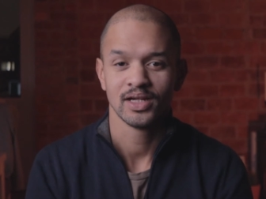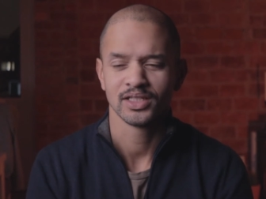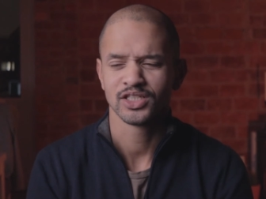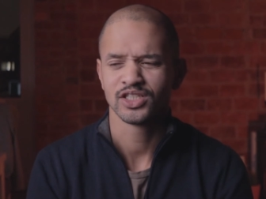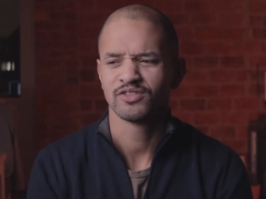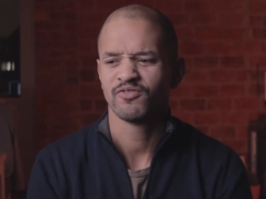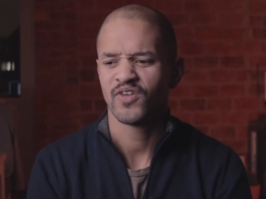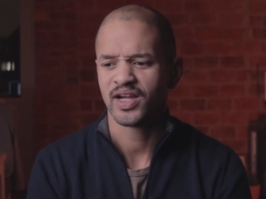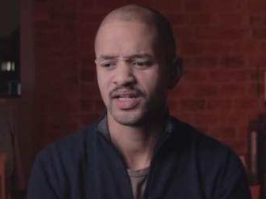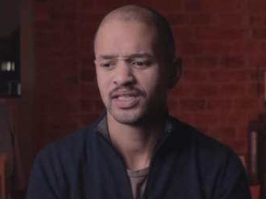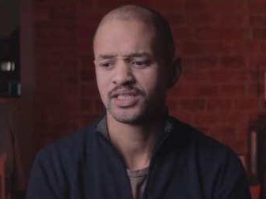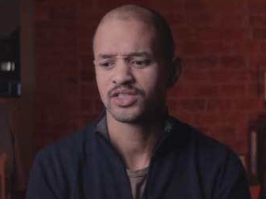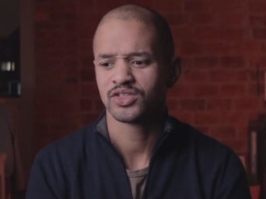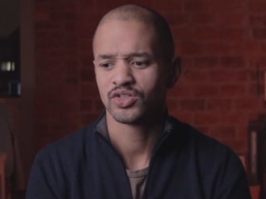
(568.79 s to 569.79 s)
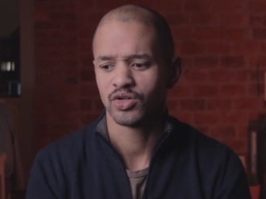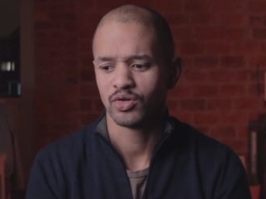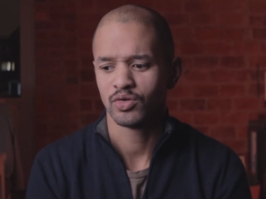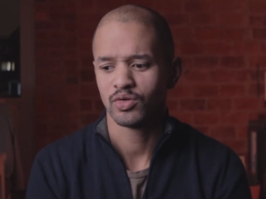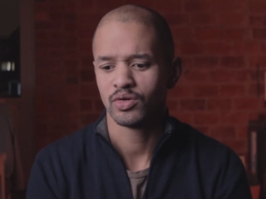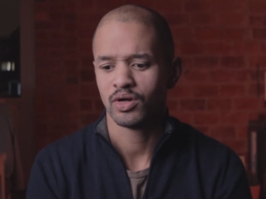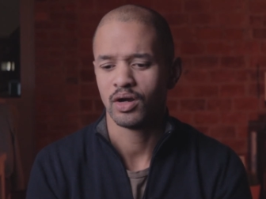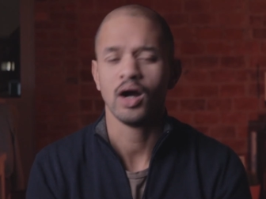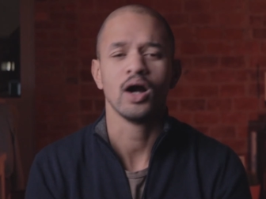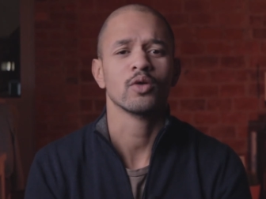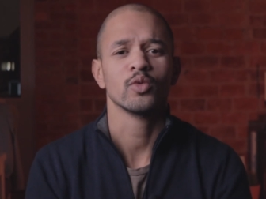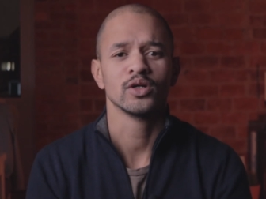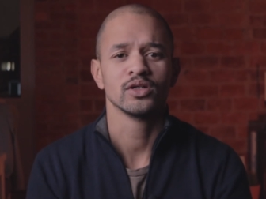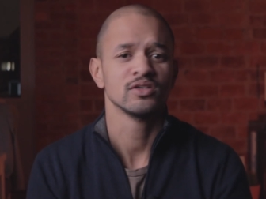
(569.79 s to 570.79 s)
I just find it so
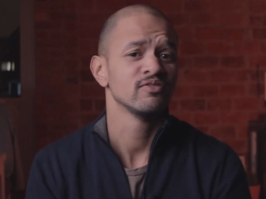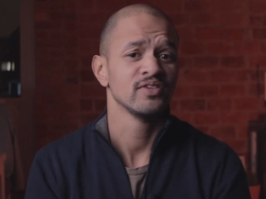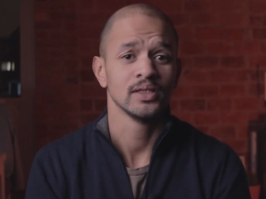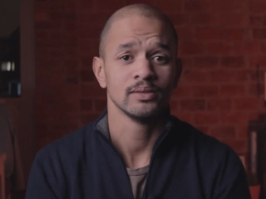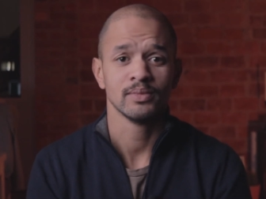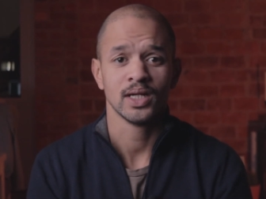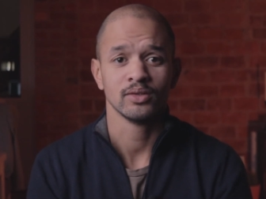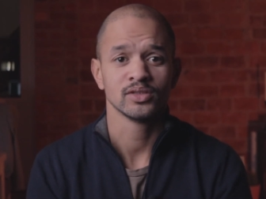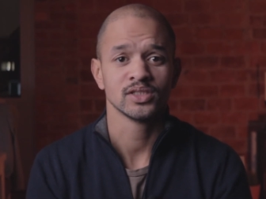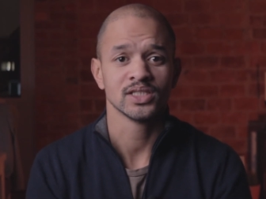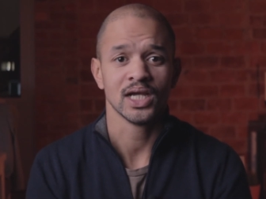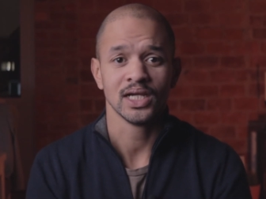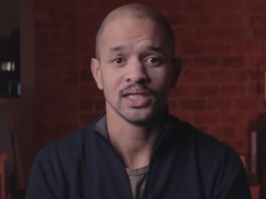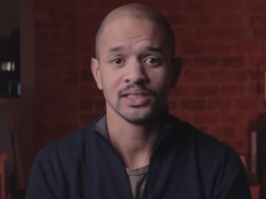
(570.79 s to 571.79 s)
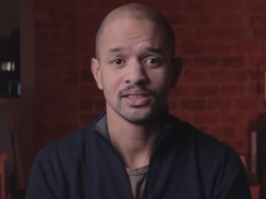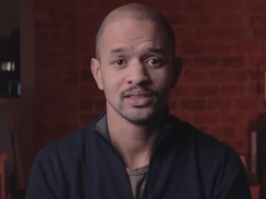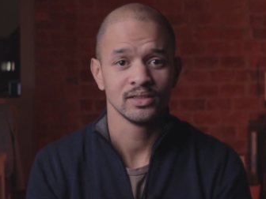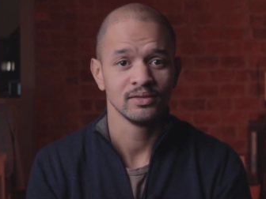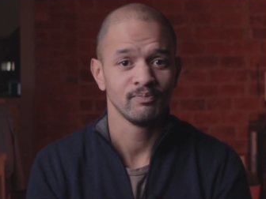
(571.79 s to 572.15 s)
awkward to film outside,